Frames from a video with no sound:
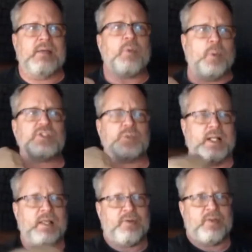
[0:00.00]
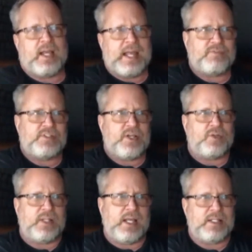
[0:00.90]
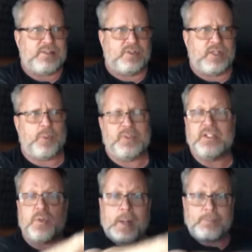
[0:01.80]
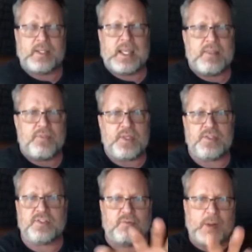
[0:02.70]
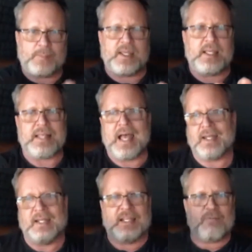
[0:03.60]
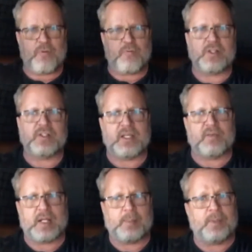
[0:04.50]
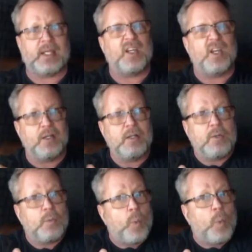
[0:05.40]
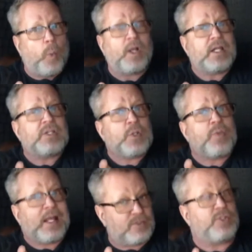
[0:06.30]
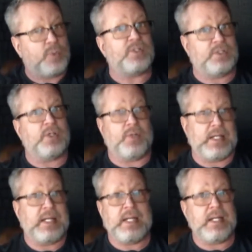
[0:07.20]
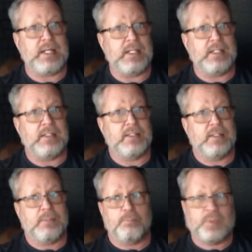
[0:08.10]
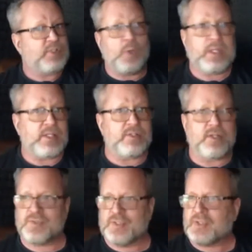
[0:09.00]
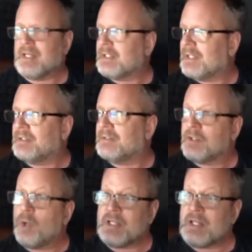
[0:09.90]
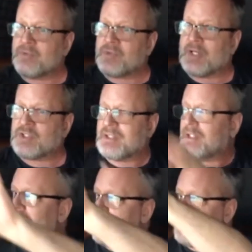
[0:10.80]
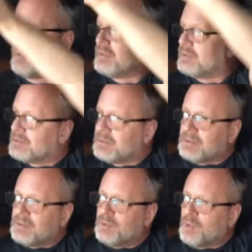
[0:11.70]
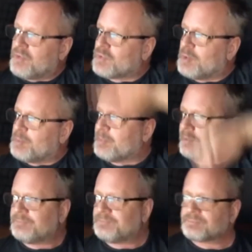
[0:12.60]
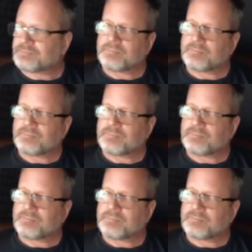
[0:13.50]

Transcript: Every once in a while, I feel like I have to tell clients, they're like, we need to replicate this and replicate that and give the feeling of it. I'm like, we're going to do that to a degree, but don't kid. There's the train again. Going in the other direction. Hello, North Shore people.